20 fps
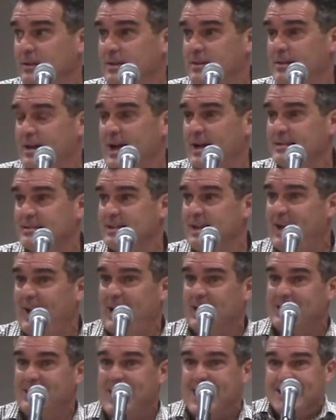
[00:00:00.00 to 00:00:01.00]
That
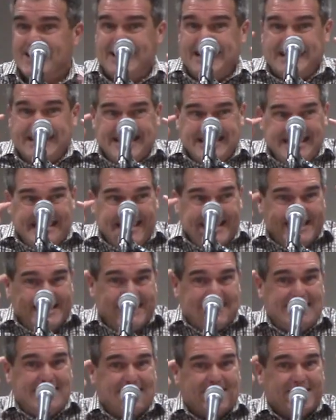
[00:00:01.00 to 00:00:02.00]

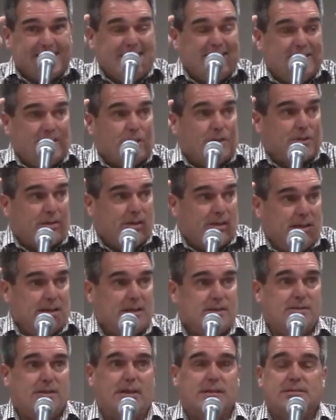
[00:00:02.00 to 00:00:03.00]
tendency to
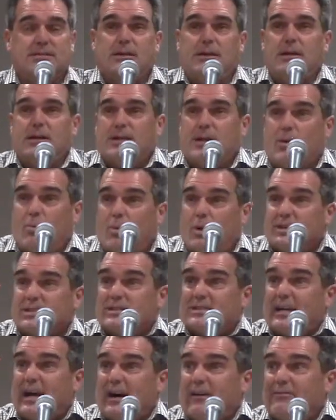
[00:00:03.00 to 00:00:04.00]
think that what
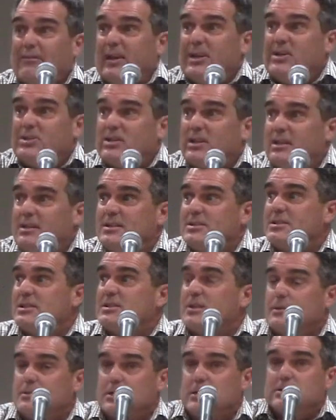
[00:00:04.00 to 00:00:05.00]
salvation is
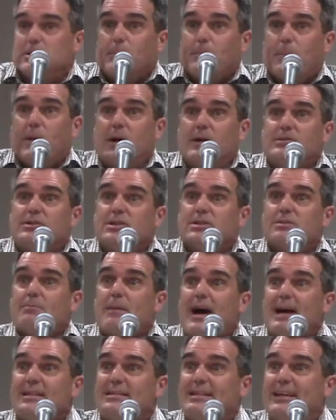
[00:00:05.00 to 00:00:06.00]
it punches
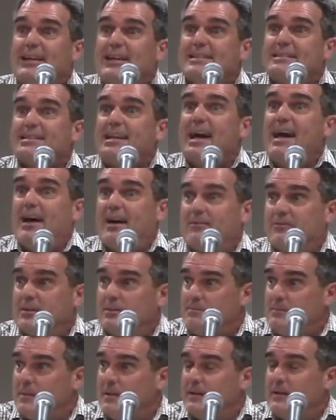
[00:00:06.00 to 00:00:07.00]
my ticket to
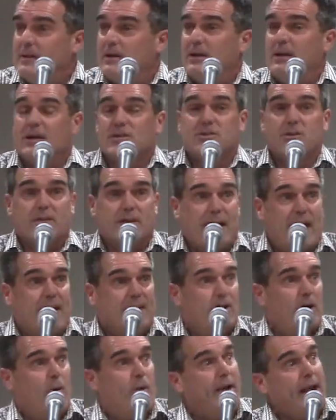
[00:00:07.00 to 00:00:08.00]
heaven so that
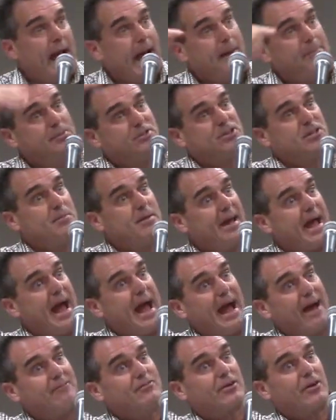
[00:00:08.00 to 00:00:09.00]
I know what happens to me
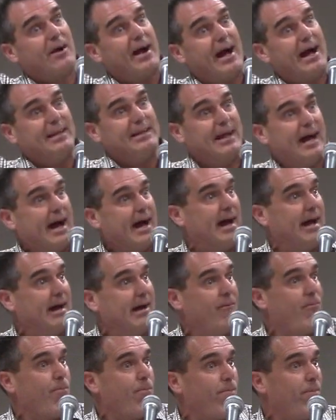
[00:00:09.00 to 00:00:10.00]
after I
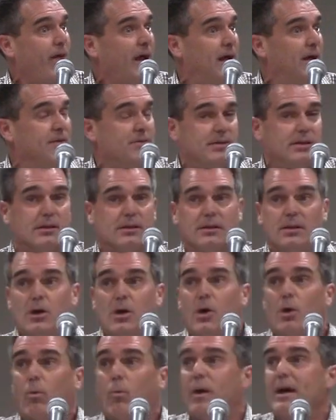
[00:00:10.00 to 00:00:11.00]
die, and then
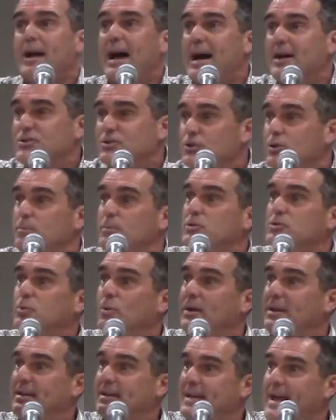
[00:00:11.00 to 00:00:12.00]
what I do
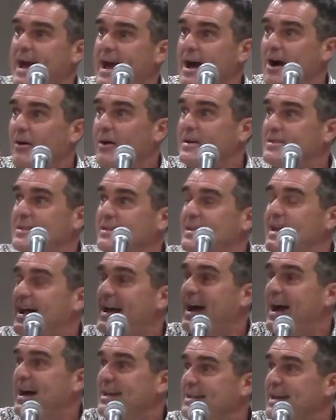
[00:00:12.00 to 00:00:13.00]
between now and the
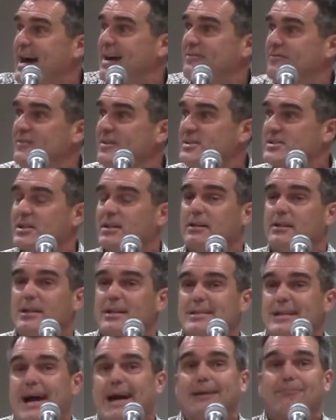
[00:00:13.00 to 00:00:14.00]
day I die physically
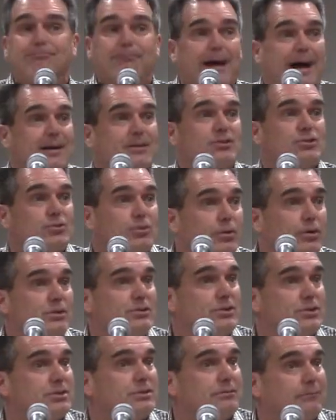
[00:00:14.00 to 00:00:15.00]
is I sort
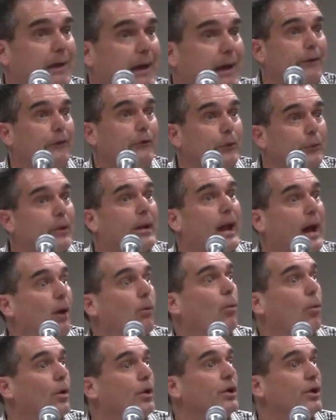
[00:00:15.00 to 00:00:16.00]
of just of do what I
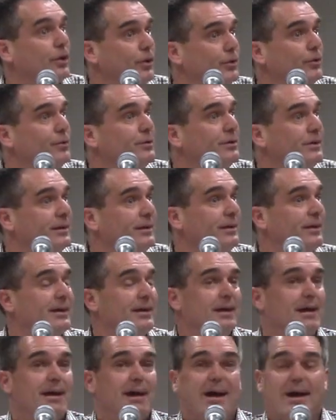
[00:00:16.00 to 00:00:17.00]
want to do,
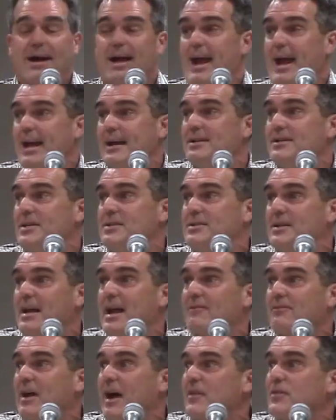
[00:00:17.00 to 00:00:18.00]
and then
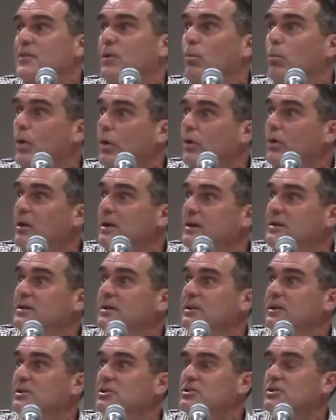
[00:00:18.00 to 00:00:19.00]
I've got the worry and
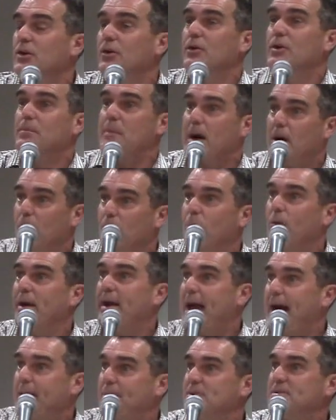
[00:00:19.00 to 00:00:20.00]
the concern about
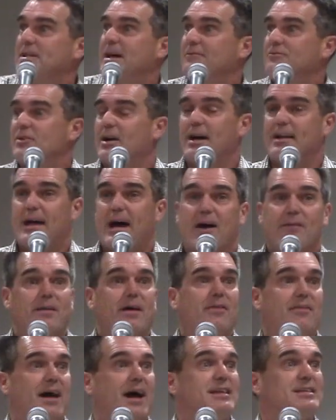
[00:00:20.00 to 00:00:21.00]
what happens after I die,
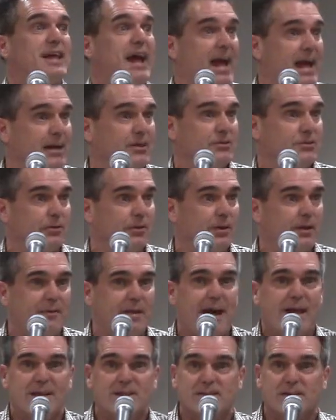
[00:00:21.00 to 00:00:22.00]
that's handled.
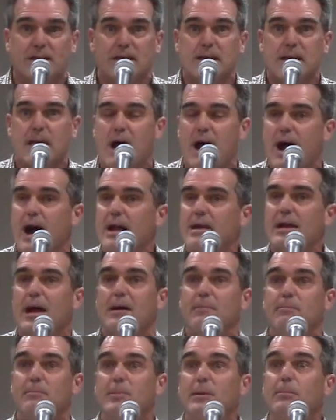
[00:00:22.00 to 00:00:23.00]
That is not
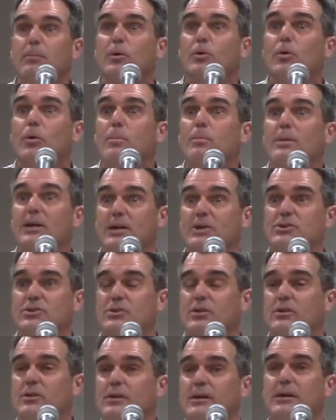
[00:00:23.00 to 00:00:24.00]
a biblical
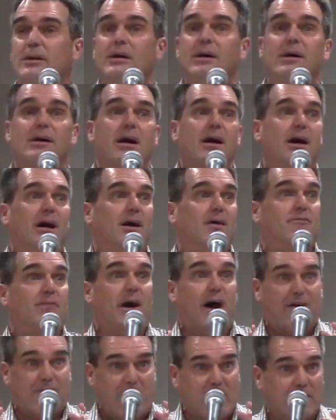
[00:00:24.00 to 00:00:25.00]
picture of
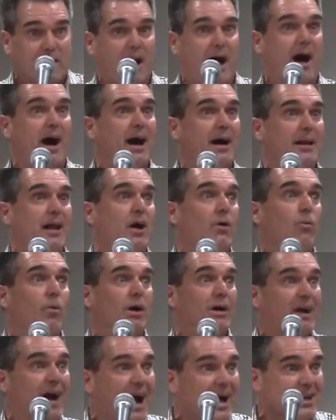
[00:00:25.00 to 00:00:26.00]
our God and
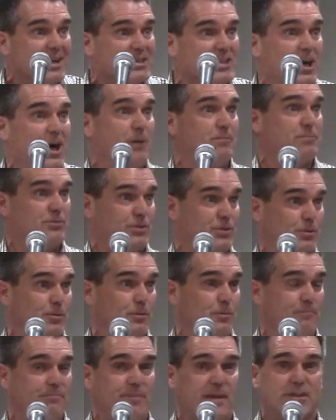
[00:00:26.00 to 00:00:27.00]
what God is up
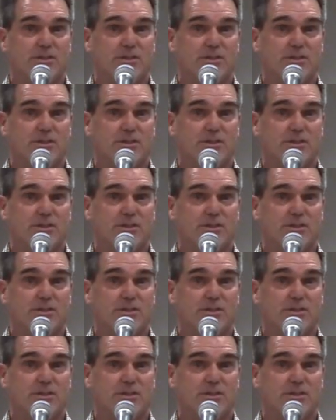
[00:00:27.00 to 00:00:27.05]
to.